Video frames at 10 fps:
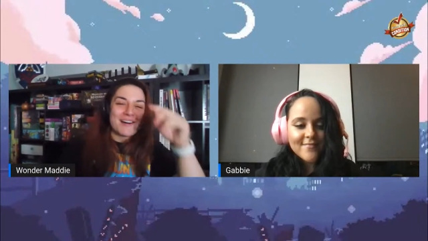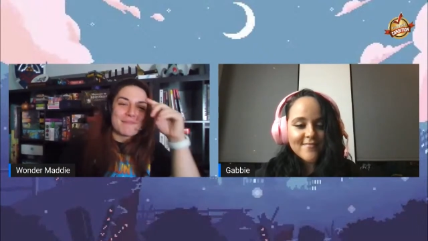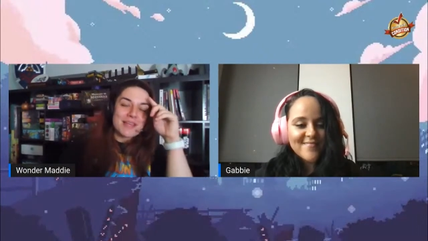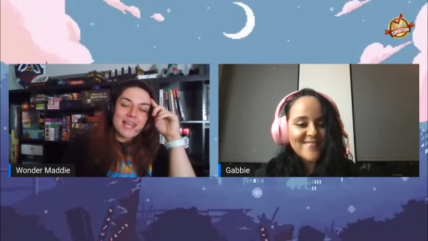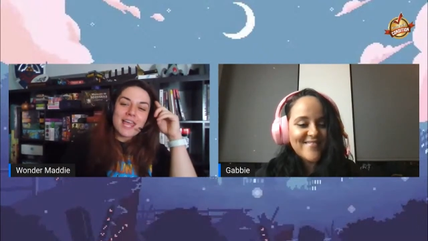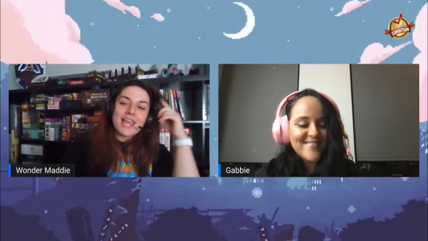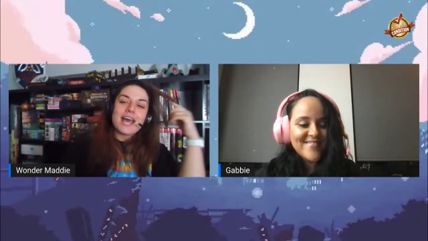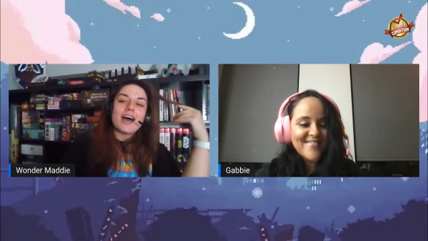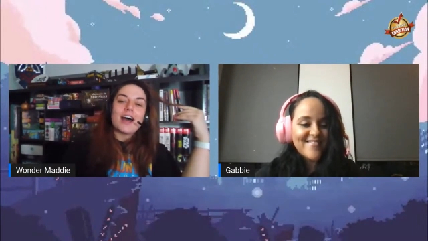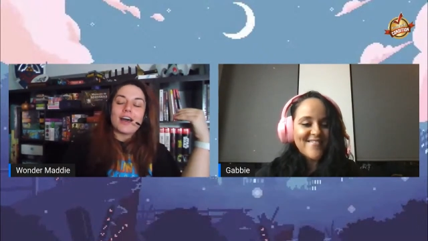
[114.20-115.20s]
Speaker 1: Um,
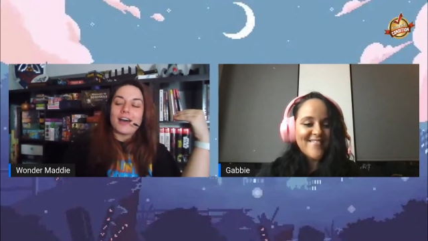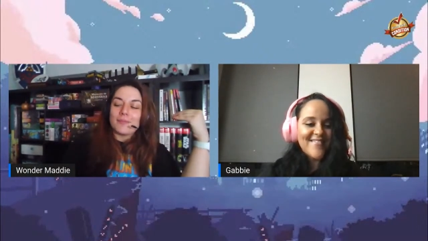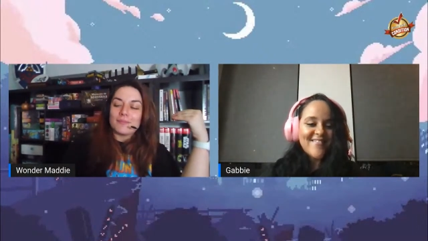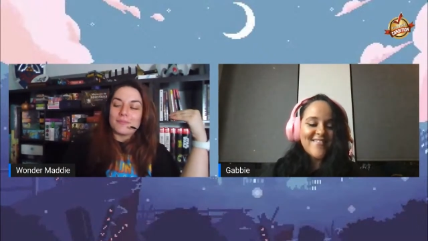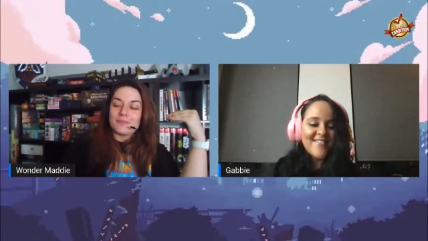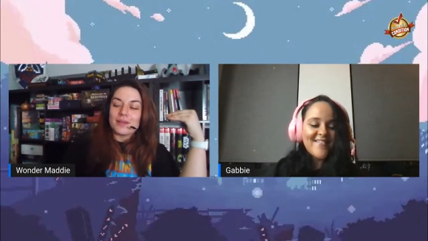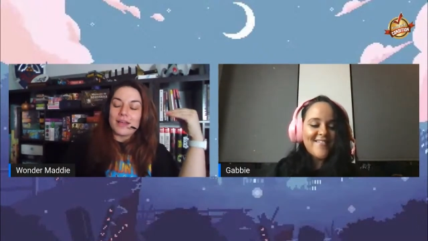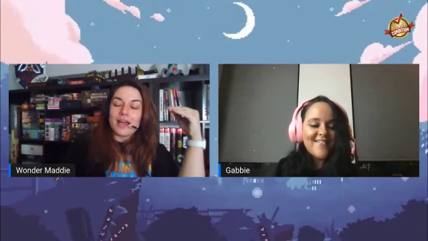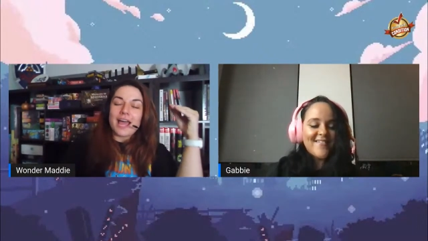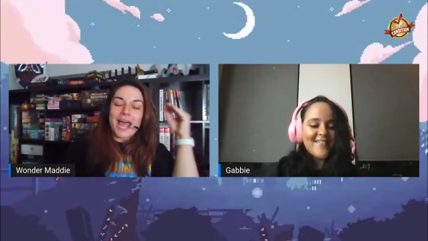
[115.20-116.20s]
um,
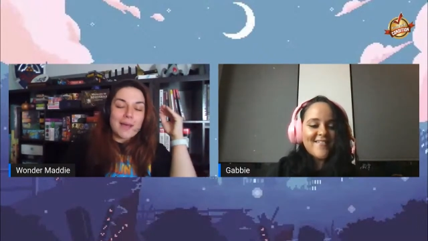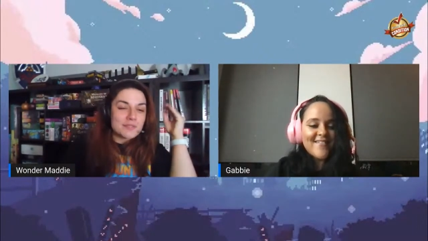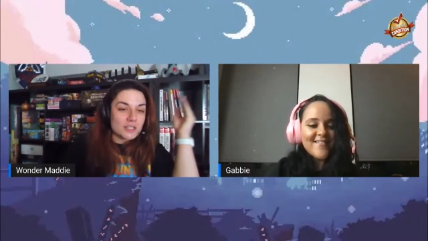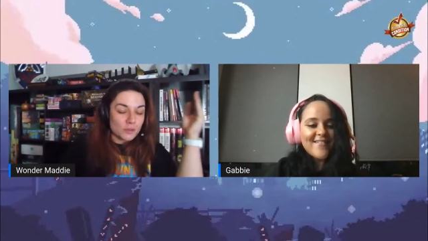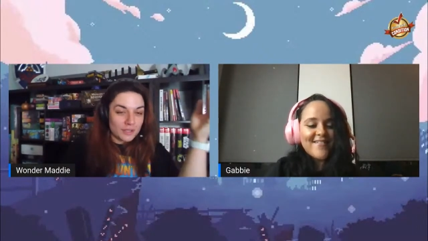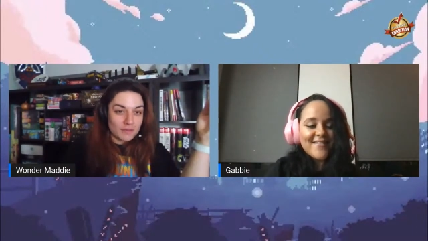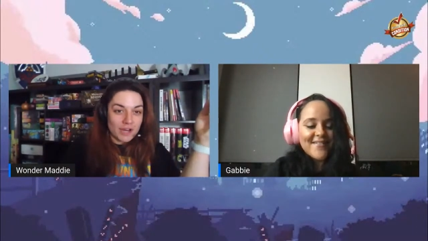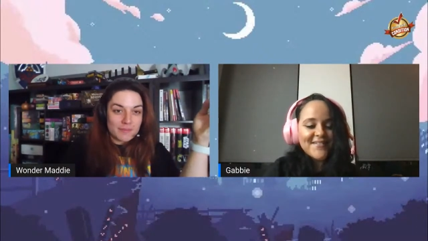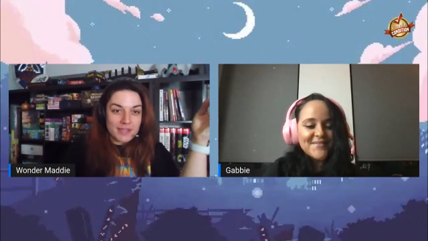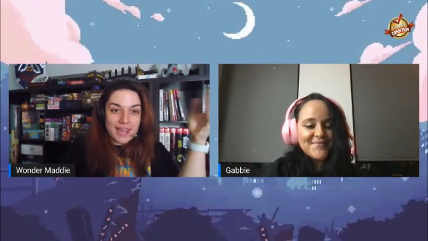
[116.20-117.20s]
absolutely
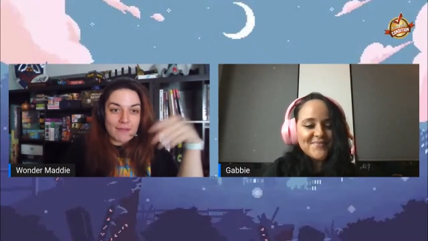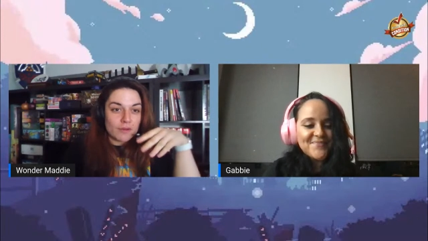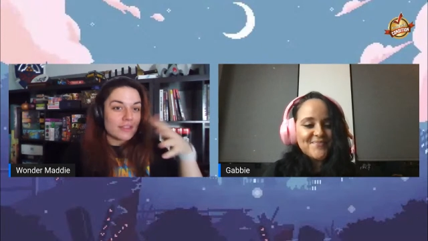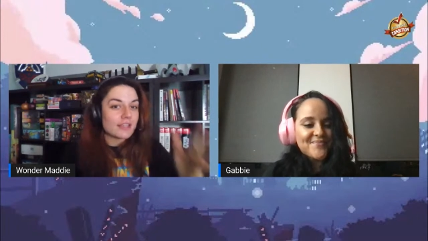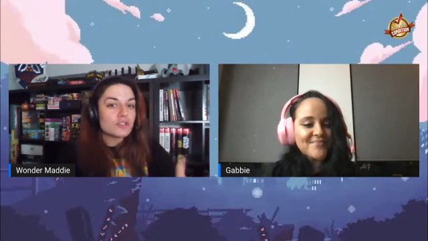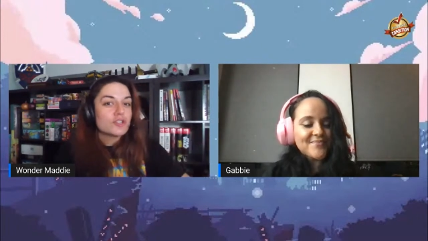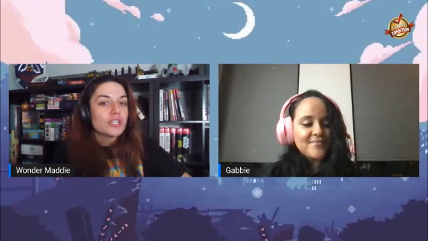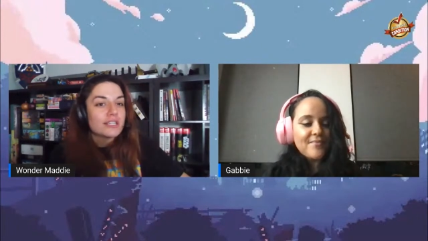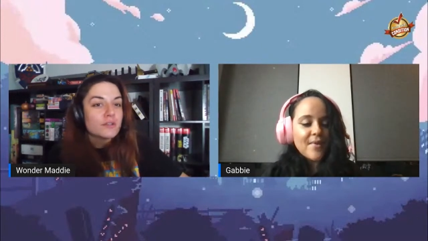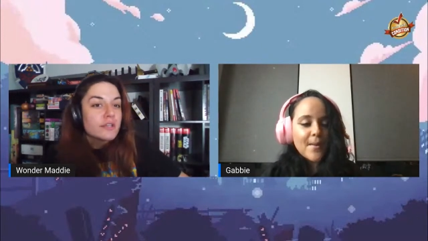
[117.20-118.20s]
recommend everything
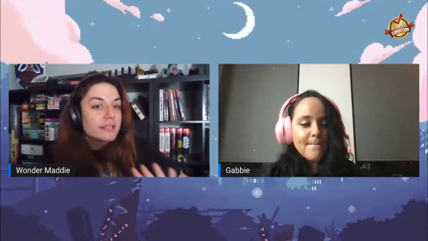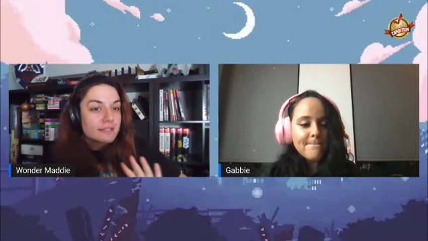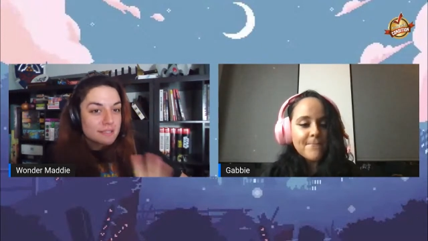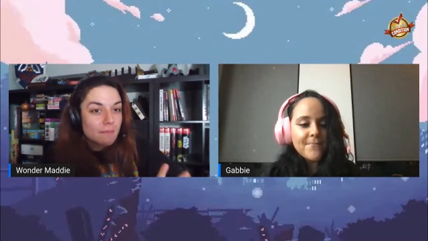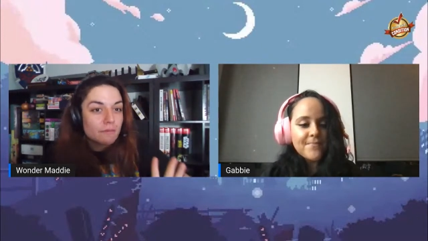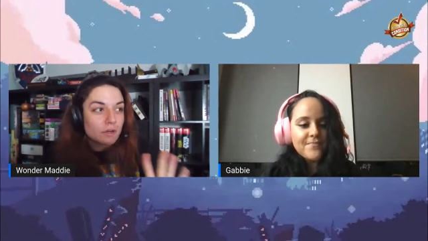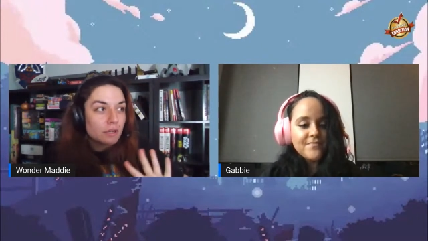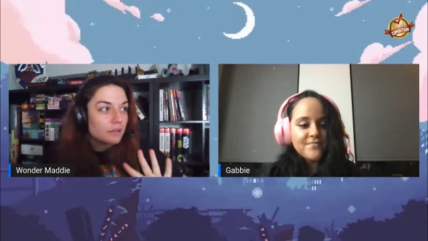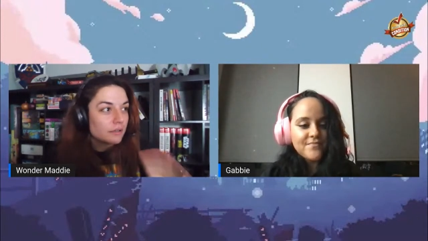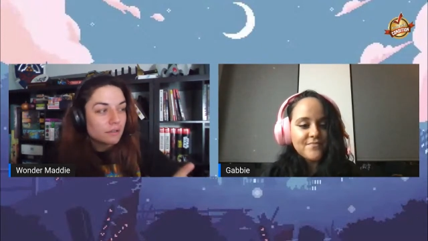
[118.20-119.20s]
Junji Ito does, except
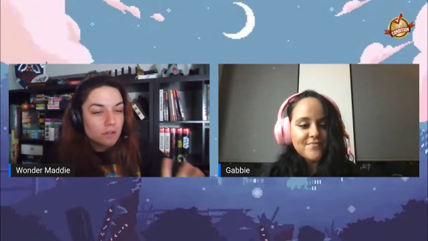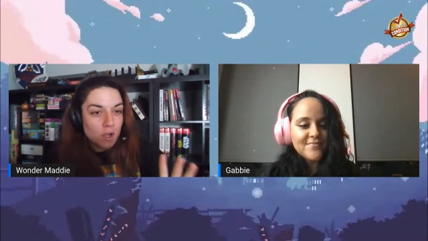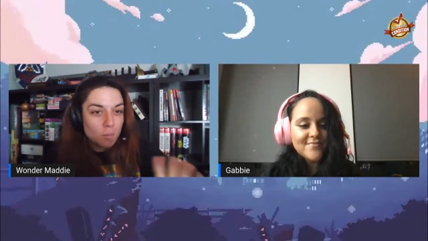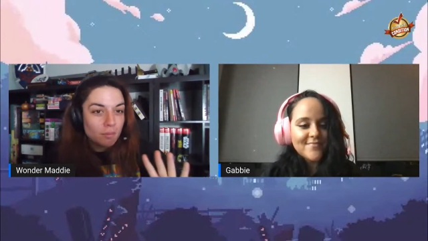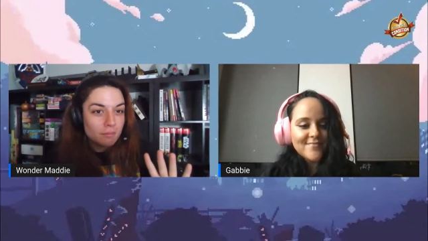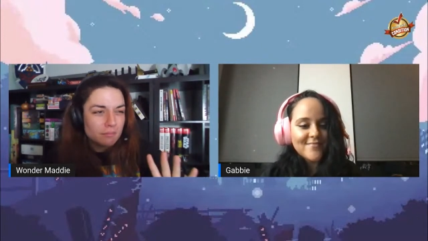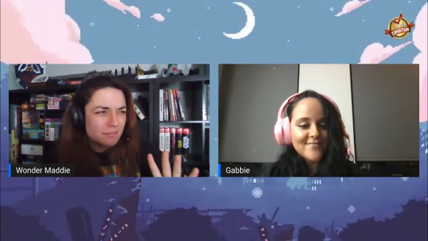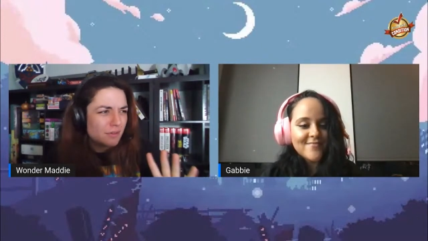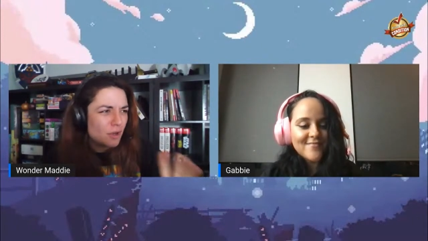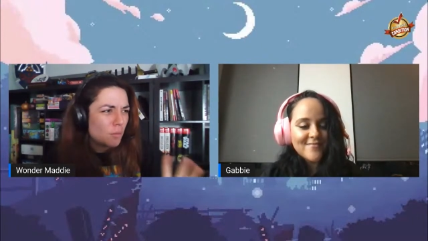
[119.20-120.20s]
for No
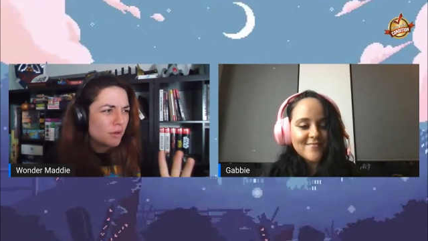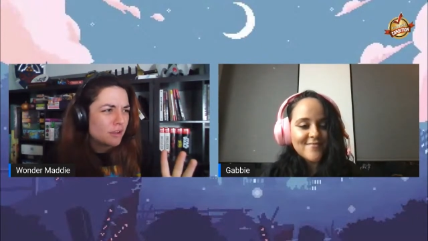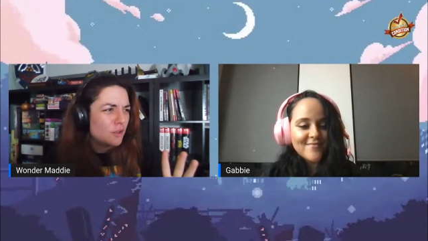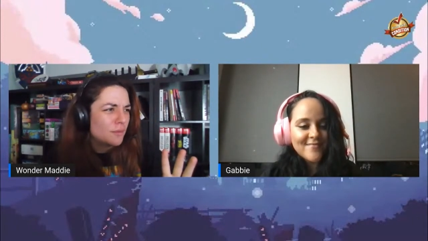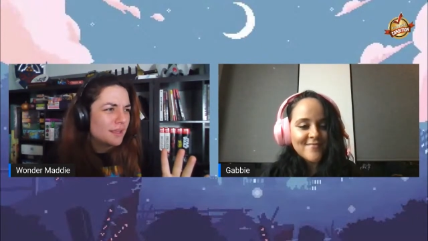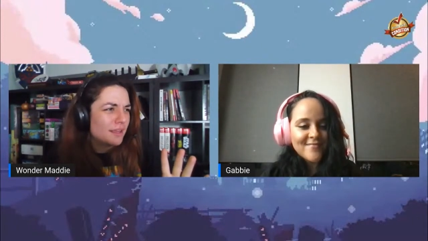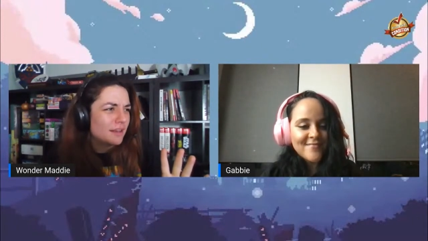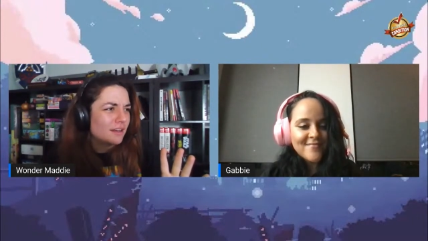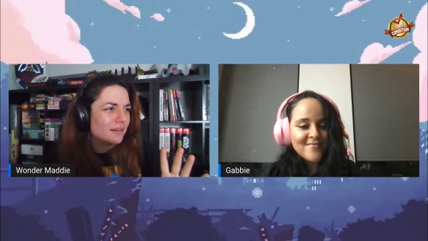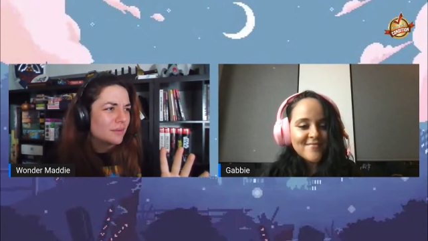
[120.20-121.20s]
No More
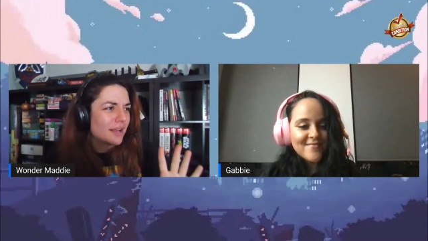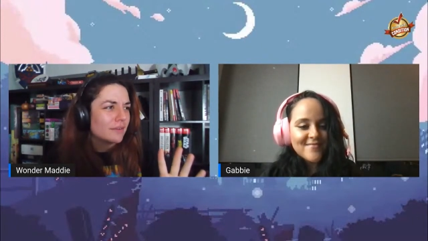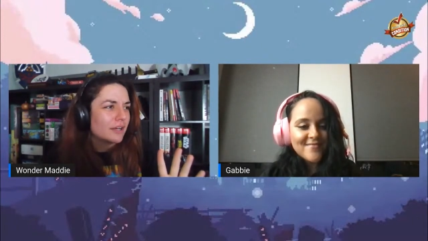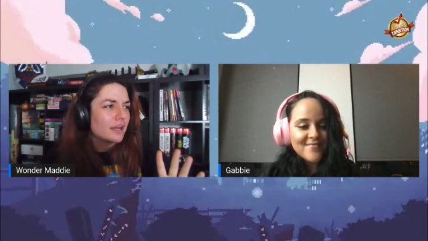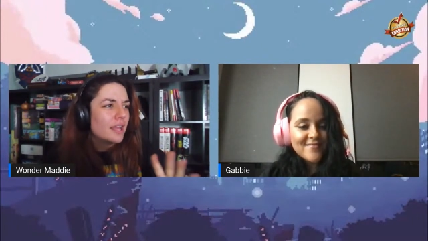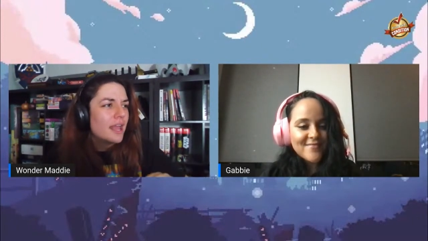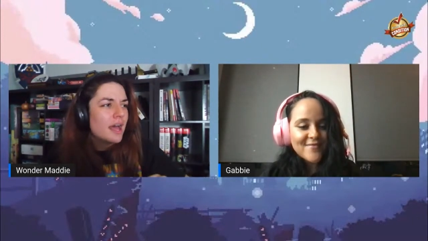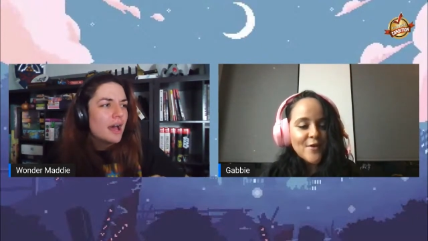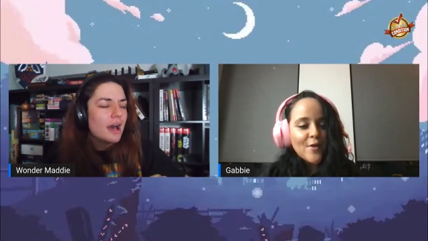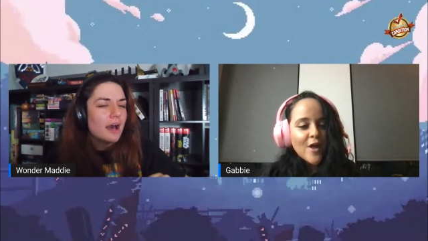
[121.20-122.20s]
Human or whatever.
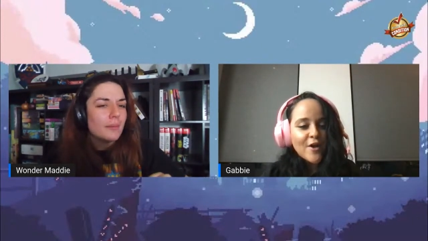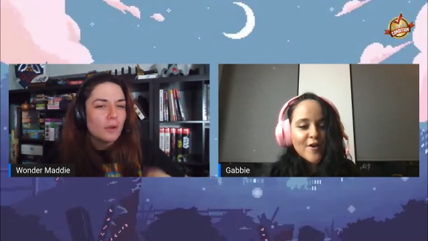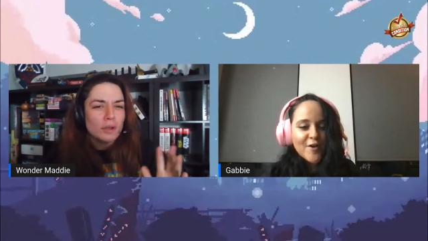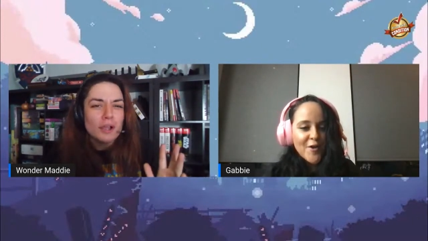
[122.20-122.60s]
Speaker 2: No Longer, um,